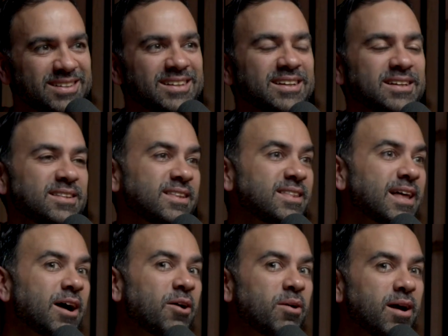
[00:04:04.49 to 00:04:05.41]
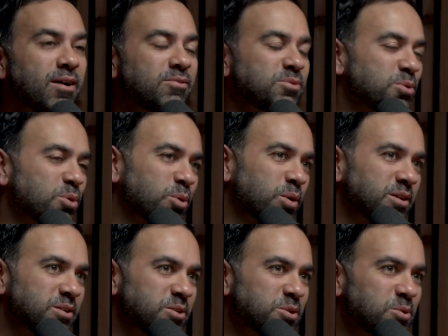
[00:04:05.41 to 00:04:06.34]
Yeah, right. Now right.
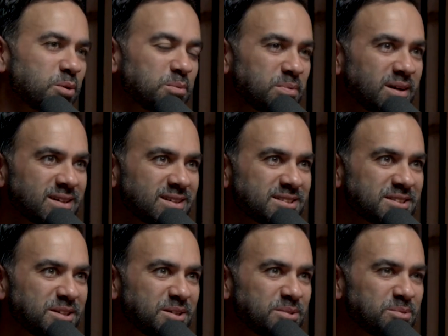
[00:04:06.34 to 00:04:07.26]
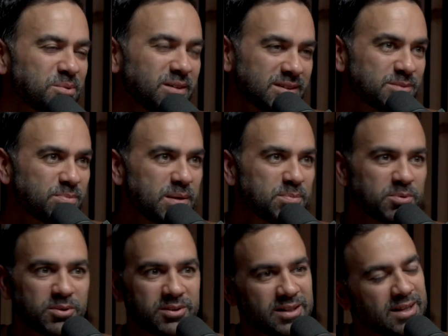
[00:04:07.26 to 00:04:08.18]
everyone knew where Pakistan was.
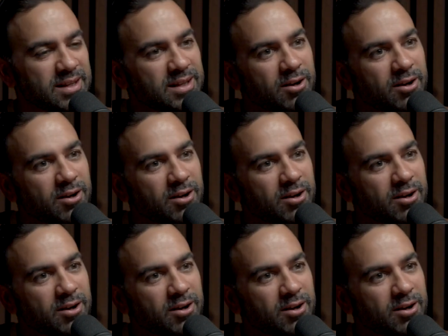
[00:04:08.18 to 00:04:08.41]
People, mm.